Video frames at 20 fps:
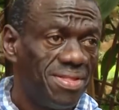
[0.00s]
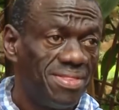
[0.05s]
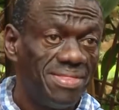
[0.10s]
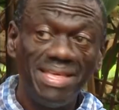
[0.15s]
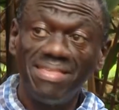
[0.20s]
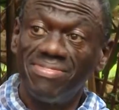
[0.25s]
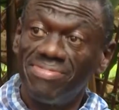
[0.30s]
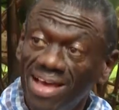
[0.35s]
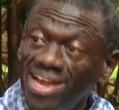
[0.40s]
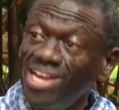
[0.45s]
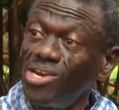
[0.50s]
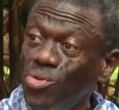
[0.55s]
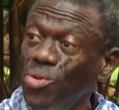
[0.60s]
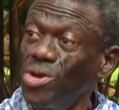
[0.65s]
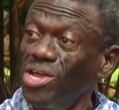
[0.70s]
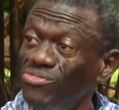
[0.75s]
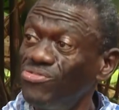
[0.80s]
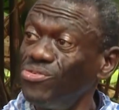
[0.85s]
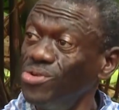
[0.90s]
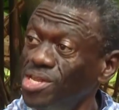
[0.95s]
The third
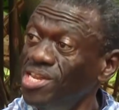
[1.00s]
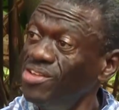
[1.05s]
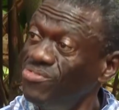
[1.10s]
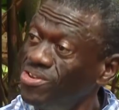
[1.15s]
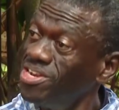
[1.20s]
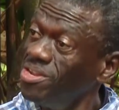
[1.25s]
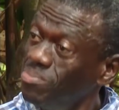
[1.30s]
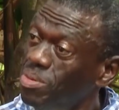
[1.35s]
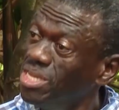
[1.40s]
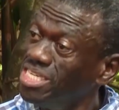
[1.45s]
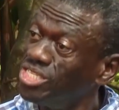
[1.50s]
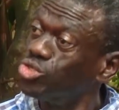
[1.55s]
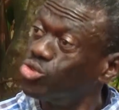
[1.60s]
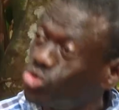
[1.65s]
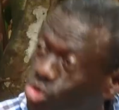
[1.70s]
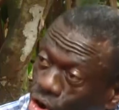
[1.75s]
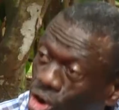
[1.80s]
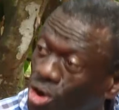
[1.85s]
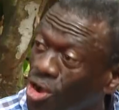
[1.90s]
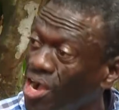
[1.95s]
wave will even be
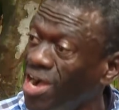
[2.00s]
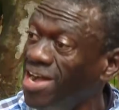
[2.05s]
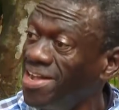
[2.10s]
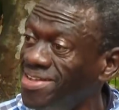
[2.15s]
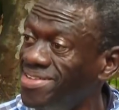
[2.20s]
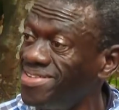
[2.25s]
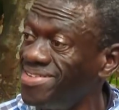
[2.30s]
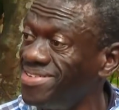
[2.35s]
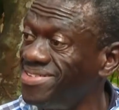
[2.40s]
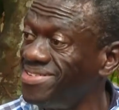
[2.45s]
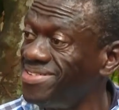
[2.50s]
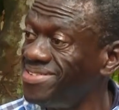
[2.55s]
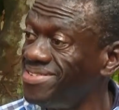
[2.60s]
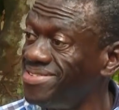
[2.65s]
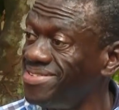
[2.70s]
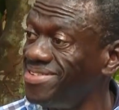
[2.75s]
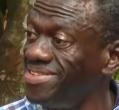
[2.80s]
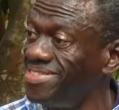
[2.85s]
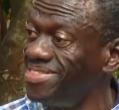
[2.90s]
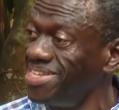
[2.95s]
stronger.
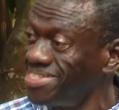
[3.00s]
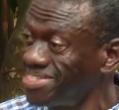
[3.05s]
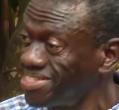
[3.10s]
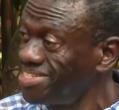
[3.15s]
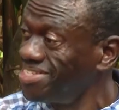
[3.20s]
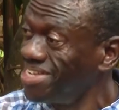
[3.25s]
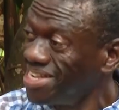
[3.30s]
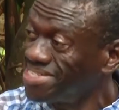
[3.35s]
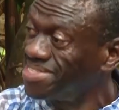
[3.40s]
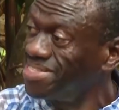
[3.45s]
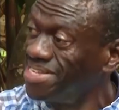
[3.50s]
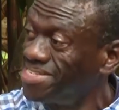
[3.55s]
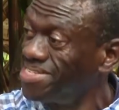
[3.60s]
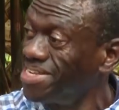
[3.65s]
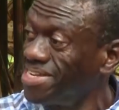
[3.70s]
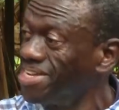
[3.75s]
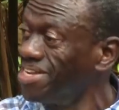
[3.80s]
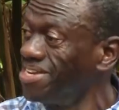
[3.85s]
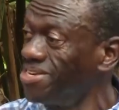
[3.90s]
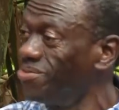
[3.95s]
This is just the
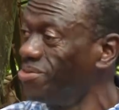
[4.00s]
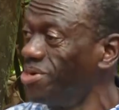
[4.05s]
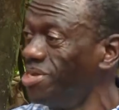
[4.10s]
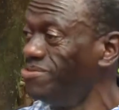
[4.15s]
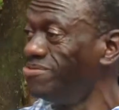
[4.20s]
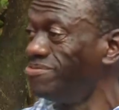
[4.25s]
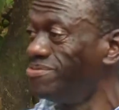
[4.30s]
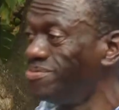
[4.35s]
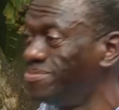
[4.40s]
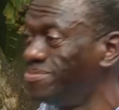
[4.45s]
second wave.